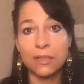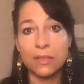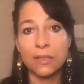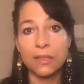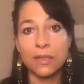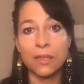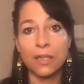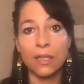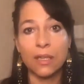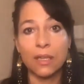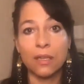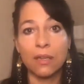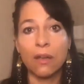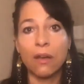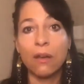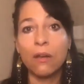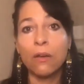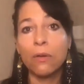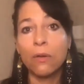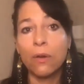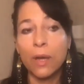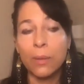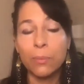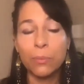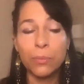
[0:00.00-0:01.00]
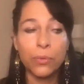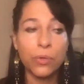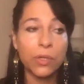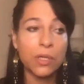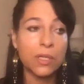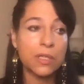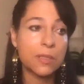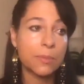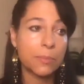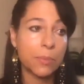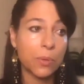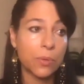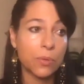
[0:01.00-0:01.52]
and thinking, oh, I'm
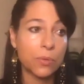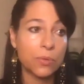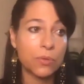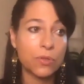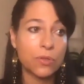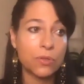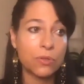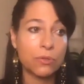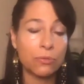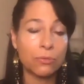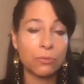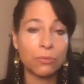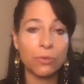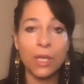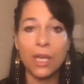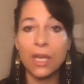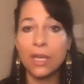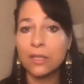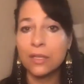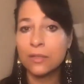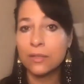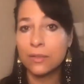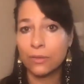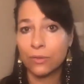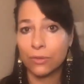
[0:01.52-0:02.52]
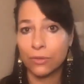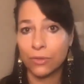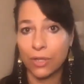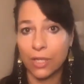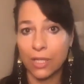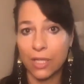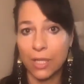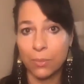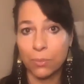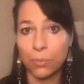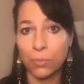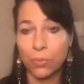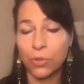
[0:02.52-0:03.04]
predisposed to cancer
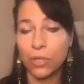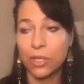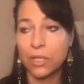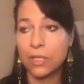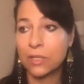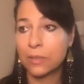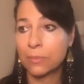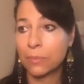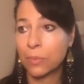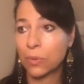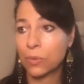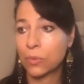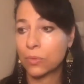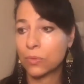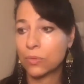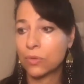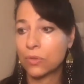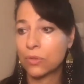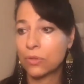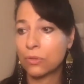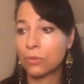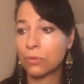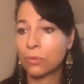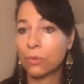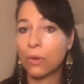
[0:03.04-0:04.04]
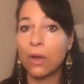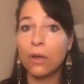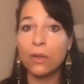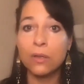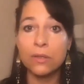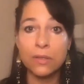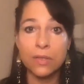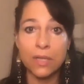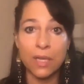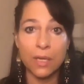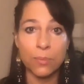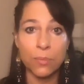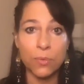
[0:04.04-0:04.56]
and I'm predisposed to
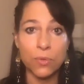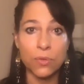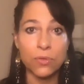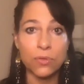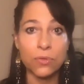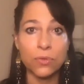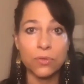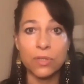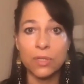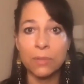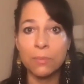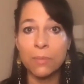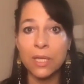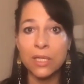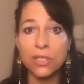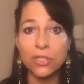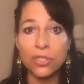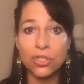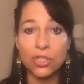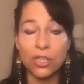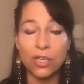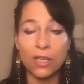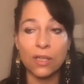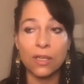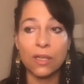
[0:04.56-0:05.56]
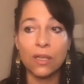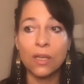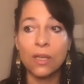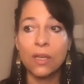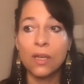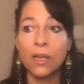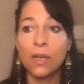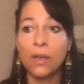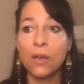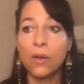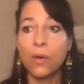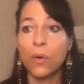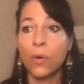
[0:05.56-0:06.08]
Alzheimer's or dementia
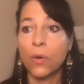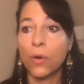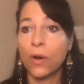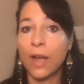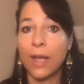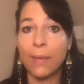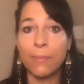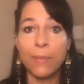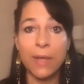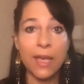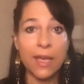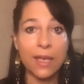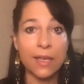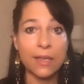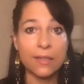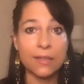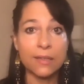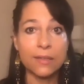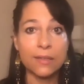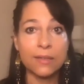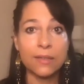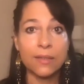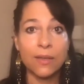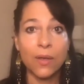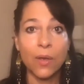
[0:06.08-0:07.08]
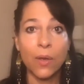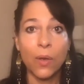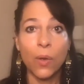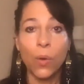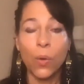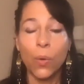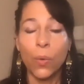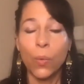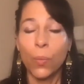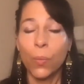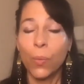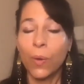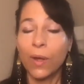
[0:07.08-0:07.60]
or MS.
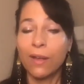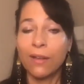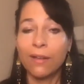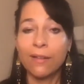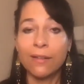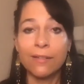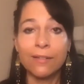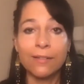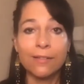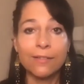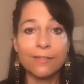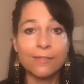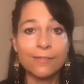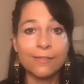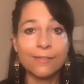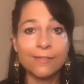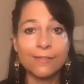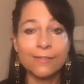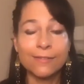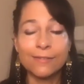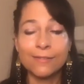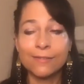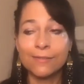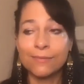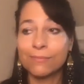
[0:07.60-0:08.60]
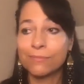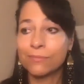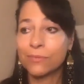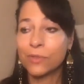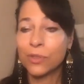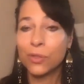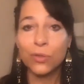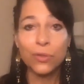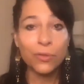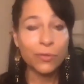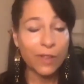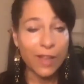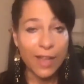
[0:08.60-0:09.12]
Well,
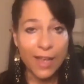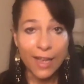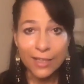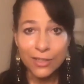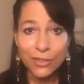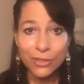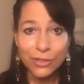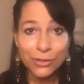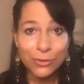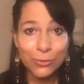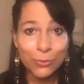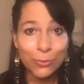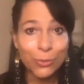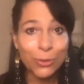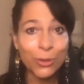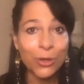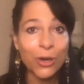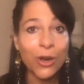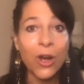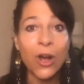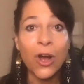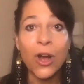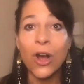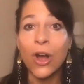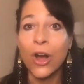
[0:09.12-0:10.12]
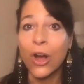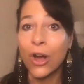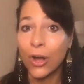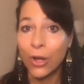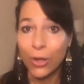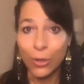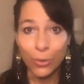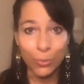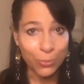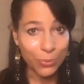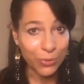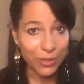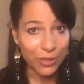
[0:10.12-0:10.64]
newsflash, we're
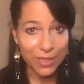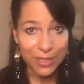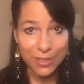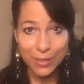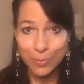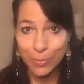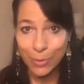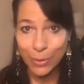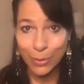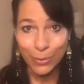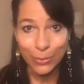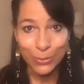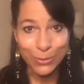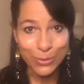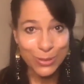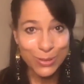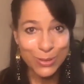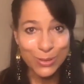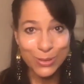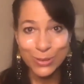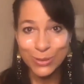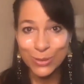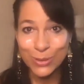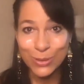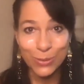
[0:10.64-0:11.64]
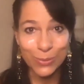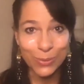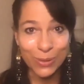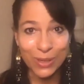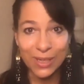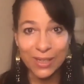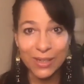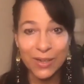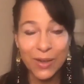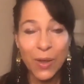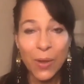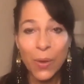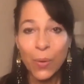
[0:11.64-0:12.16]
all predisposed to
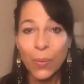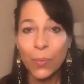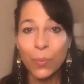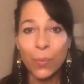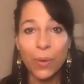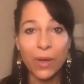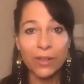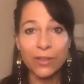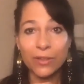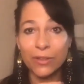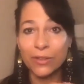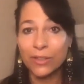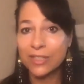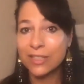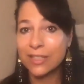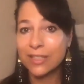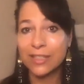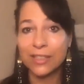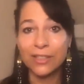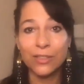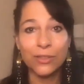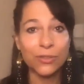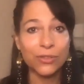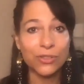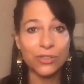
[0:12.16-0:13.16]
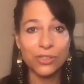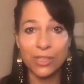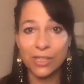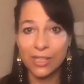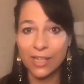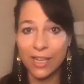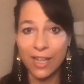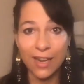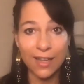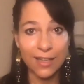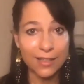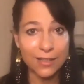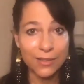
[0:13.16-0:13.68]
it, whether it's in your
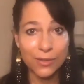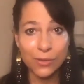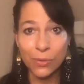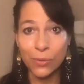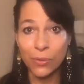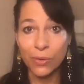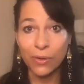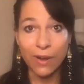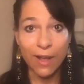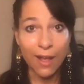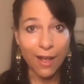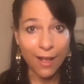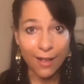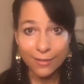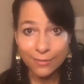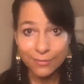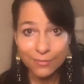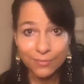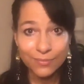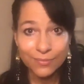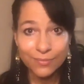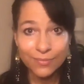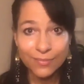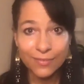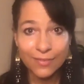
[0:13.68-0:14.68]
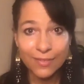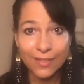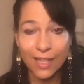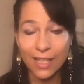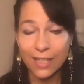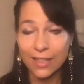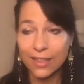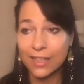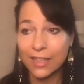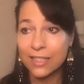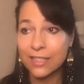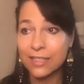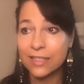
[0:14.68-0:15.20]
genetics or not.
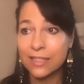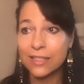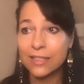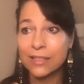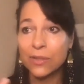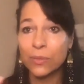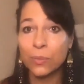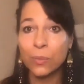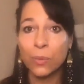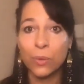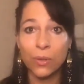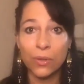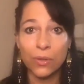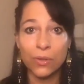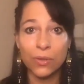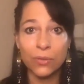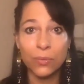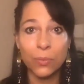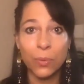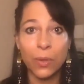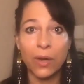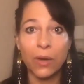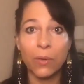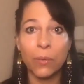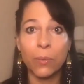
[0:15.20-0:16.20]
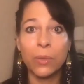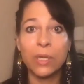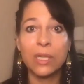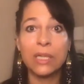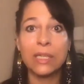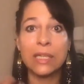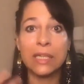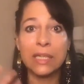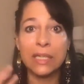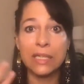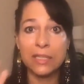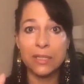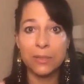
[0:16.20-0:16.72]
Like, this is a world where we
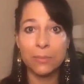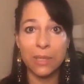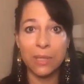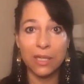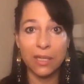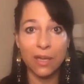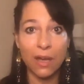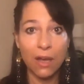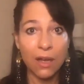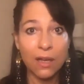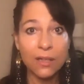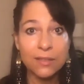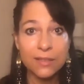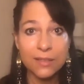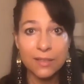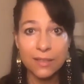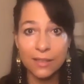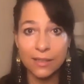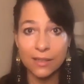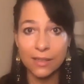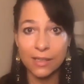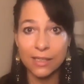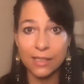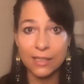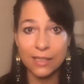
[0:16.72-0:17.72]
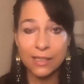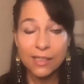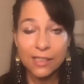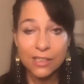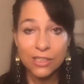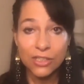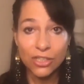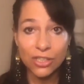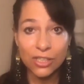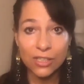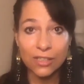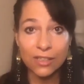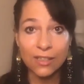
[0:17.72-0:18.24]
need to be constantly
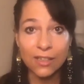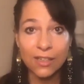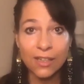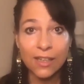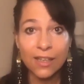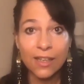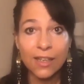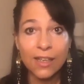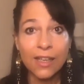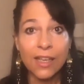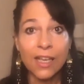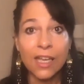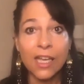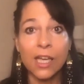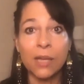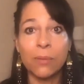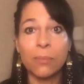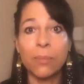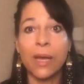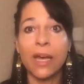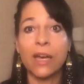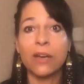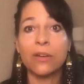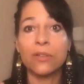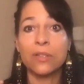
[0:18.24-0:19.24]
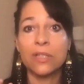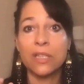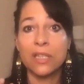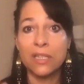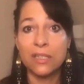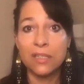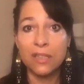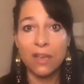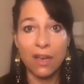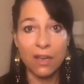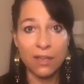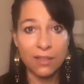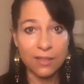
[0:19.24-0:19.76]
diligent about
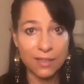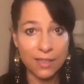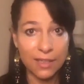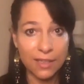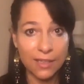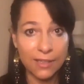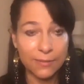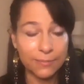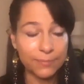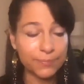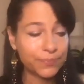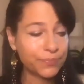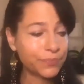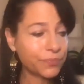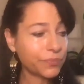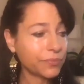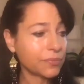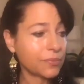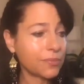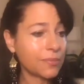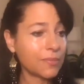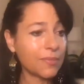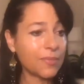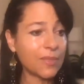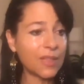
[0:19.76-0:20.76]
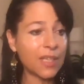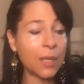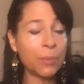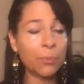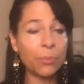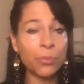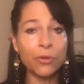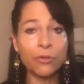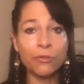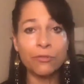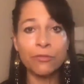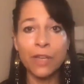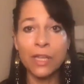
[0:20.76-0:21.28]
detoxing and
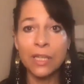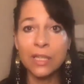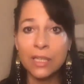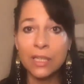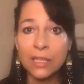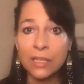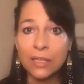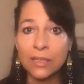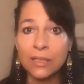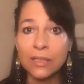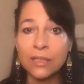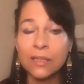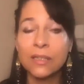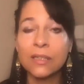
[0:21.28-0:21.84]
preventing